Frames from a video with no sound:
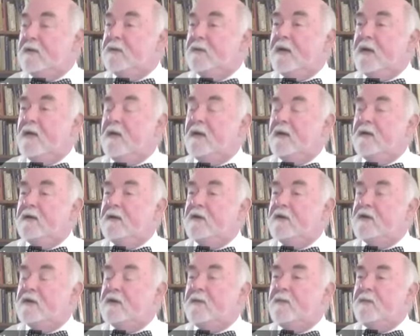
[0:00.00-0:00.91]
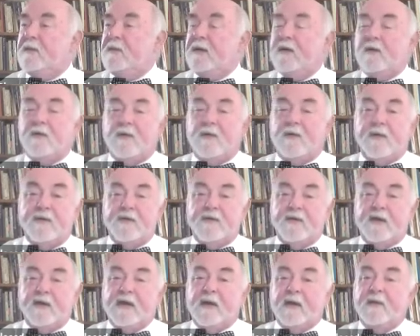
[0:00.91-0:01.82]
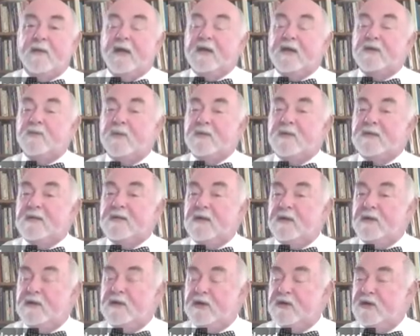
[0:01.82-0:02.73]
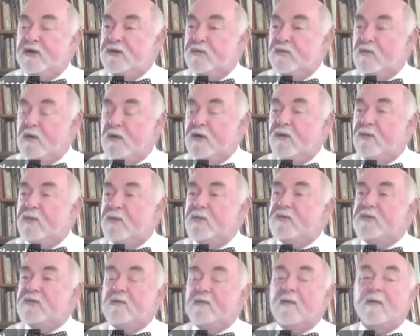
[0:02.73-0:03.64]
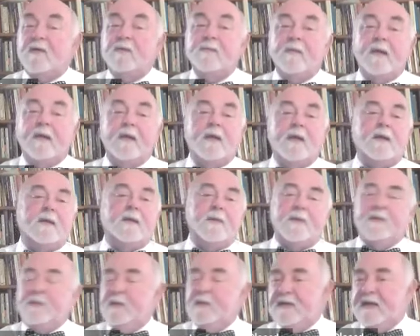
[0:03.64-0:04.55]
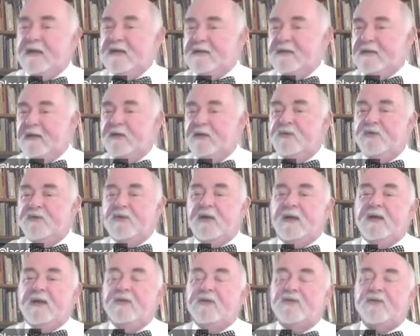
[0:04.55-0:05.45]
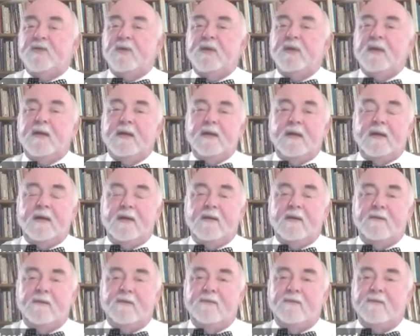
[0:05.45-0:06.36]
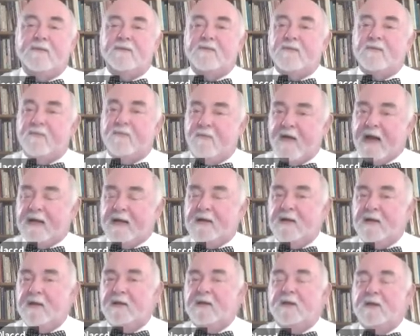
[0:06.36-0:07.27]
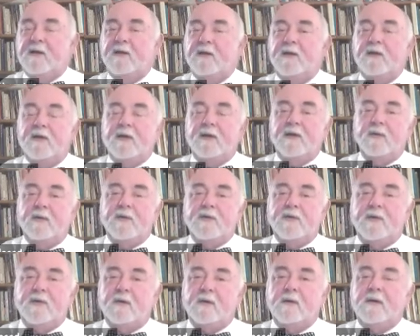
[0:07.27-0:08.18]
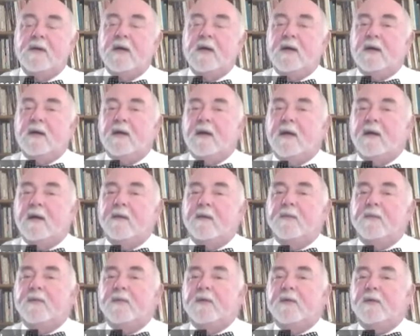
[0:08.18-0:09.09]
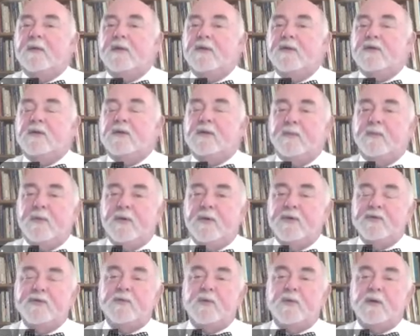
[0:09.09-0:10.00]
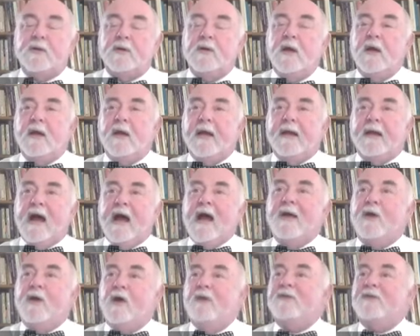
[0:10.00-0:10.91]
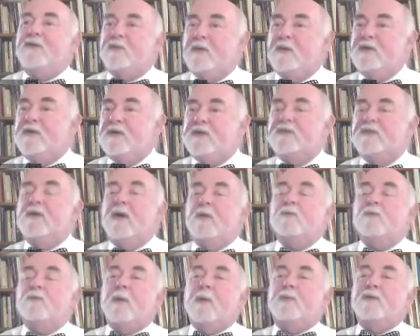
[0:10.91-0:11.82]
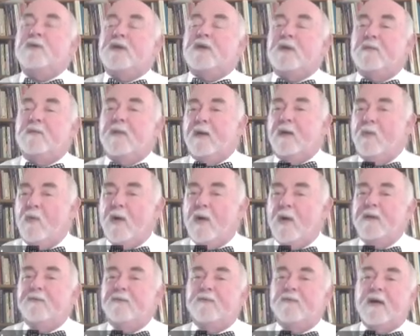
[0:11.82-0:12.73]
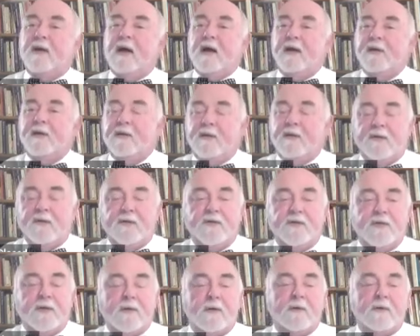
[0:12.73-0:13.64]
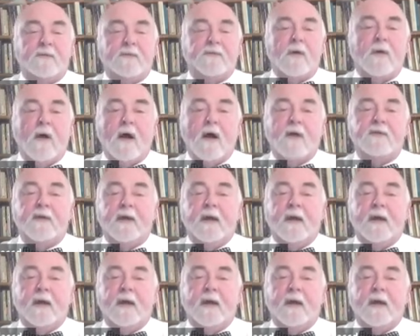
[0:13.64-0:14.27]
we call it digital because it could be expressed in digits one through zero, which has an interesting history in, in the fact that the, the original uh, digital computers were had on off switches represented by one for on, zero for off.